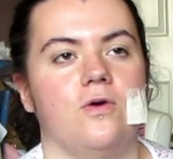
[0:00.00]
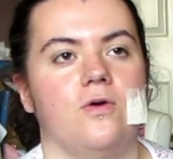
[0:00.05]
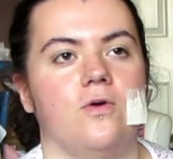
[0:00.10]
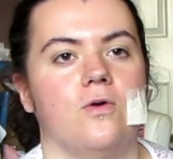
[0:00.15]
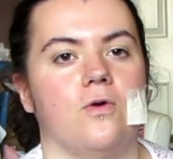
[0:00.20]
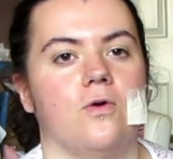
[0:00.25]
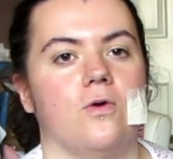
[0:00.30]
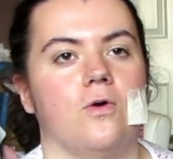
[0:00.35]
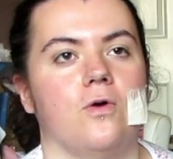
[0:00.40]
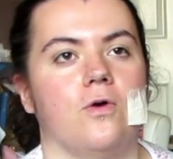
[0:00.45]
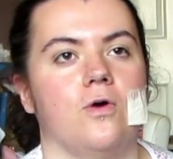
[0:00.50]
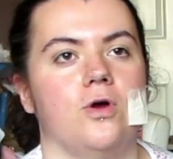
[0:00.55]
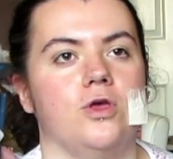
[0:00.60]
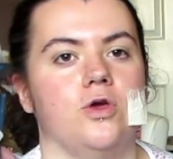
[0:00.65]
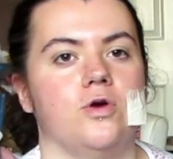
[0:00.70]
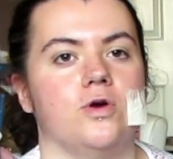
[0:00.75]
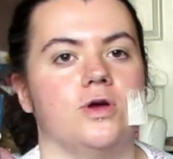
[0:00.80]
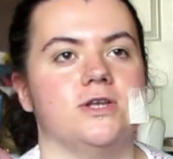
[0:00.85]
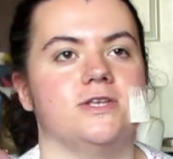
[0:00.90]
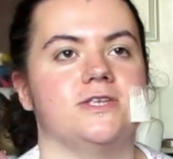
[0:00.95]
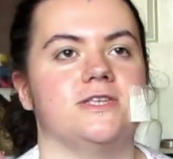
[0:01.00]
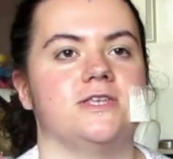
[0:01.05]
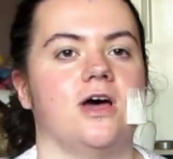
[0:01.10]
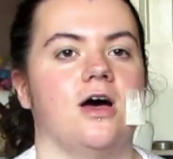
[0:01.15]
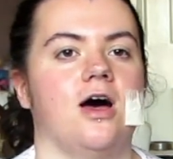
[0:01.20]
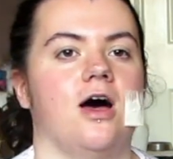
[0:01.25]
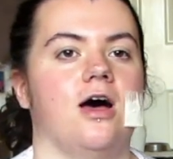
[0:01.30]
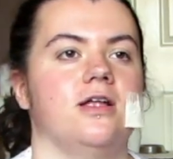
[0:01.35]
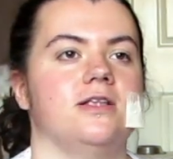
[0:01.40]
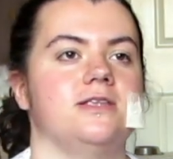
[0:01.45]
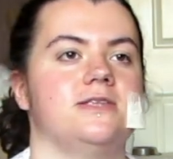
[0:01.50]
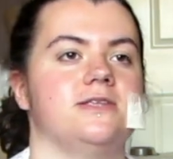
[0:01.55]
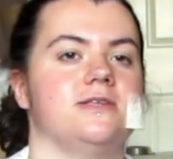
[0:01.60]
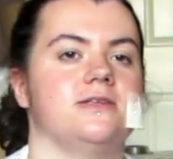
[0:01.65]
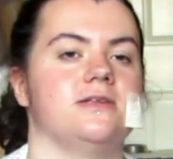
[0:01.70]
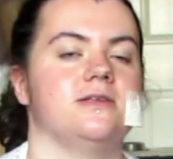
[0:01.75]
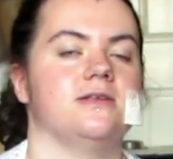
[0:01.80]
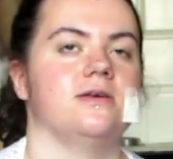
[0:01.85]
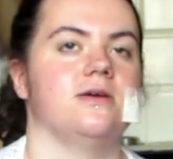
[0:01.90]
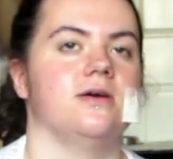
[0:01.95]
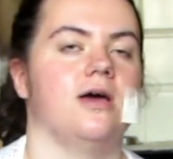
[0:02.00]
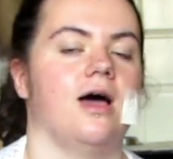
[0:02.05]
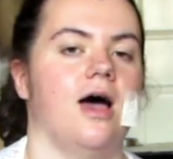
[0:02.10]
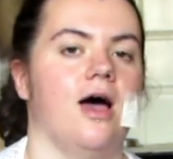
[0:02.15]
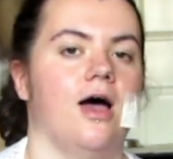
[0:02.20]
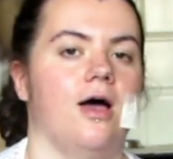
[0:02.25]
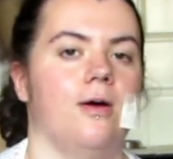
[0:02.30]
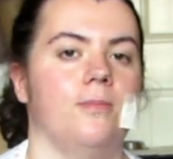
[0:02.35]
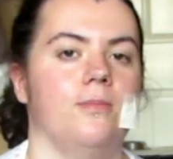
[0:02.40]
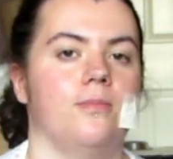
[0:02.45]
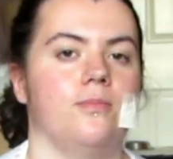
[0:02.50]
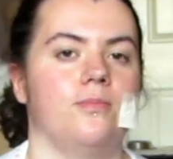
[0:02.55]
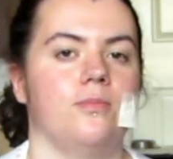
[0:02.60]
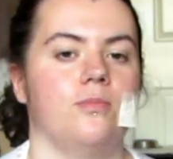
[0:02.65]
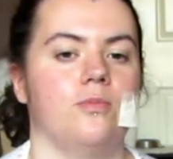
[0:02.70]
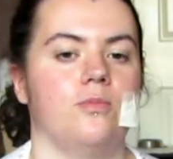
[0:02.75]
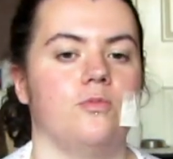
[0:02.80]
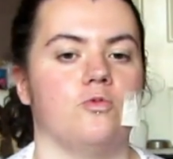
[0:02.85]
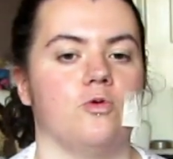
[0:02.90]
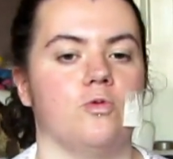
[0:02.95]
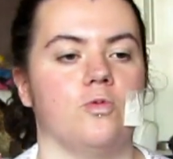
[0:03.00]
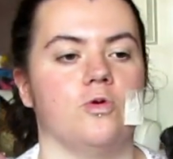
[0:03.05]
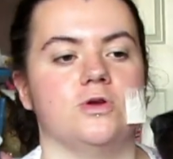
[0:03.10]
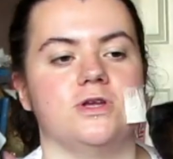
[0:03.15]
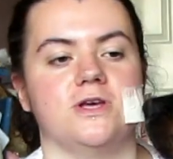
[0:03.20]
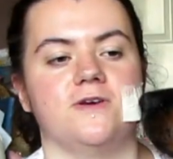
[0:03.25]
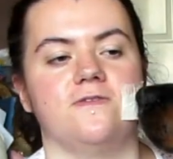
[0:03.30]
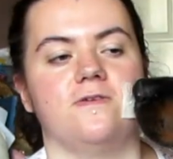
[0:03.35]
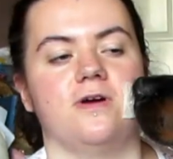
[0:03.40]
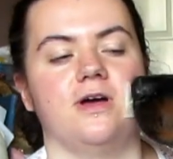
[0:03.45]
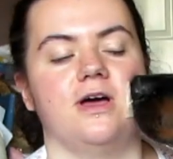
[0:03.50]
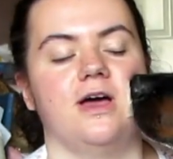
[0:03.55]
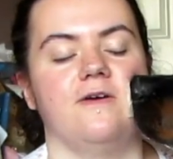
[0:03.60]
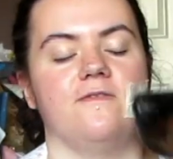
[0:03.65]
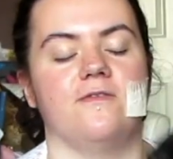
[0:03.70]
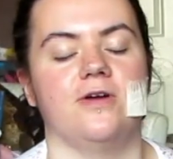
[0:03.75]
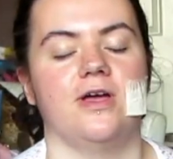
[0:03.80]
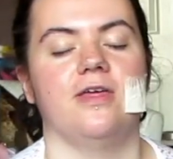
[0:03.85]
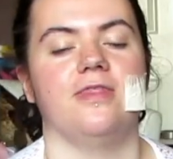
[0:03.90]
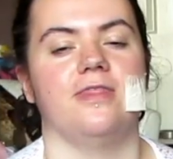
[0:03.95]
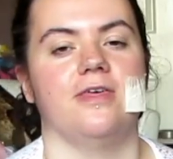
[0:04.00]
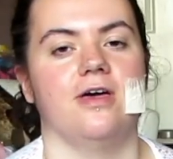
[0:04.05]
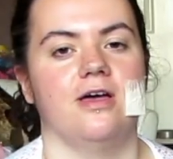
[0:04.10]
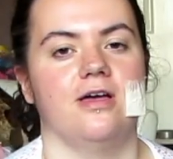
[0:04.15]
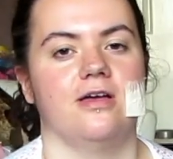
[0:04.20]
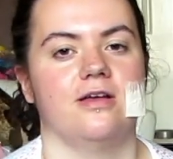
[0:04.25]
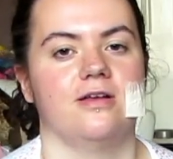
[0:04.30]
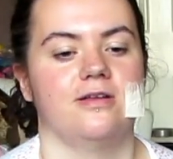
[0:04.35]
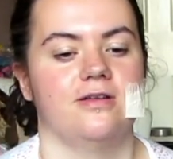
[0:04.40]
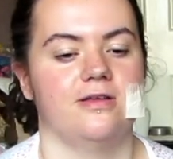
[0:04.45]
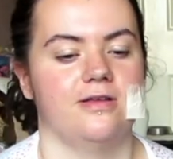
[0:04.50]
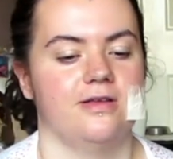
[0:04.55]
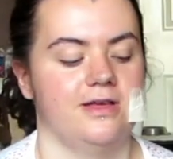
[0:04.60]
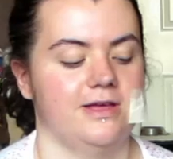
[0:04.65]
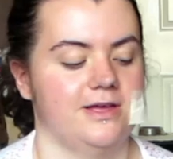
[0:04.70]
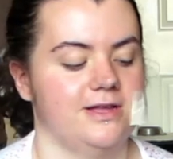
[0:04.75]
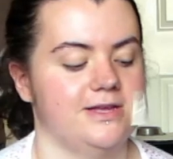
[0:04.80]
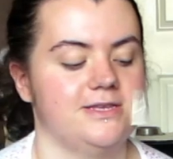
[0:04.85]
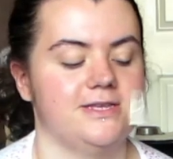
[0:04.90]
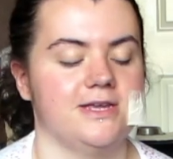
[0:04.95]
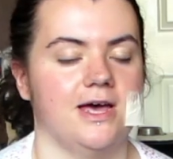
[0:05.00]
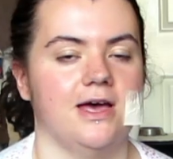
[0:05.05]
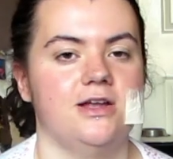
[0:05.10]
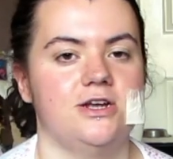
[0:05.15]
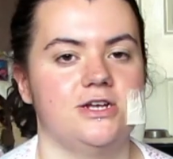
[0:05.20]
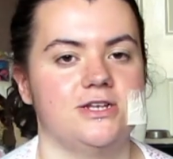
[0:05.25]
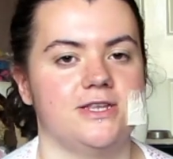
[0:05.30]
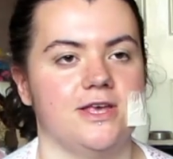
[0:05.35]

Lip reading: or you could start rewarding for every other touch.